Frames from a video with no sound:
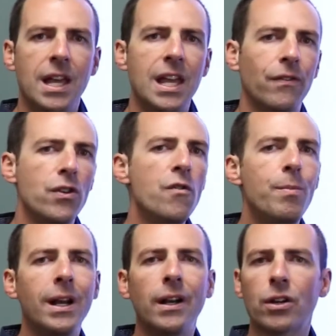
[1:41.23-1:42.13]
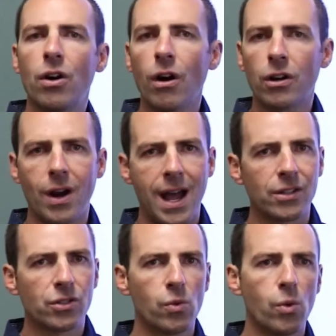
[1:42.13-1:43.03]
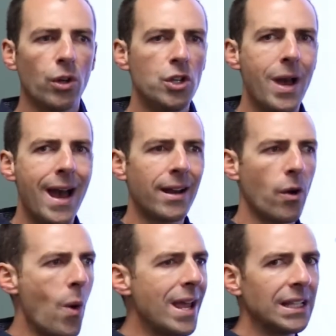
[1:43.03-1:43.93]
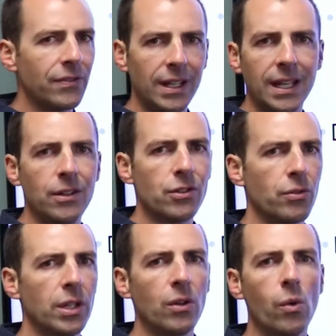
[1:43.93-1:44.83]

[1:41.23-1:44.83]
If you've been in a car crash or you had a weightlifting injury